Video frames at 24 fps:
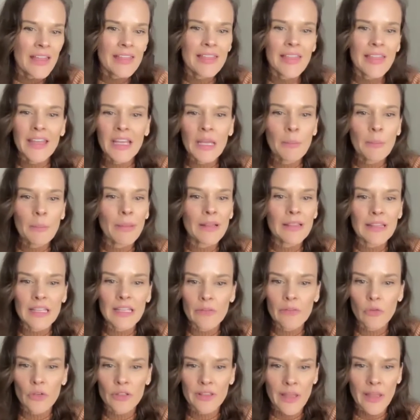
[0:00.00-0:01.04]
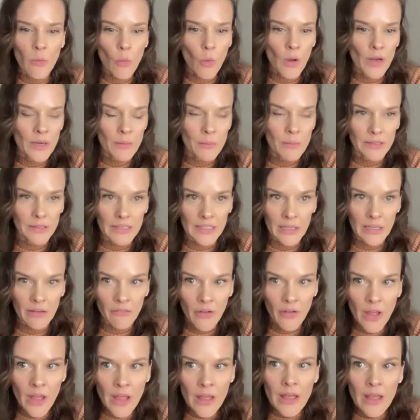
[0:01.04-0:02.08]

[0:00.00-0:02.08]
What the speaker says: they can believe what they want to believe.